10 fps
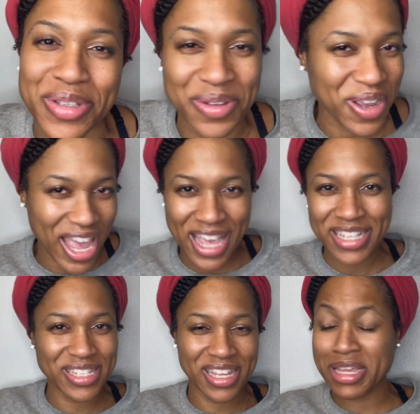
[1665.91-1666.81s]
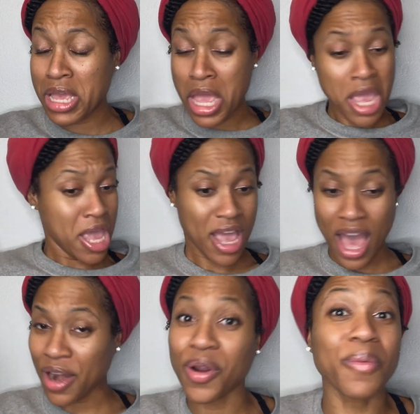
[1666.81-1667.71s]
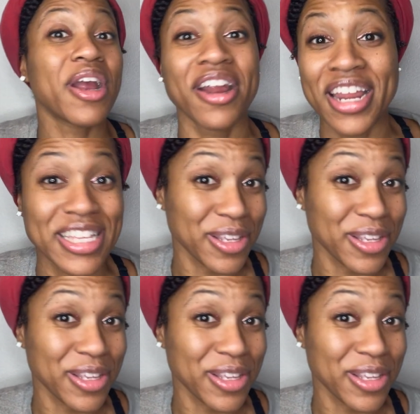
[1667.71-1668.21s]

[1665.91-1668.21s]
Okay. It's, I don't know where it is.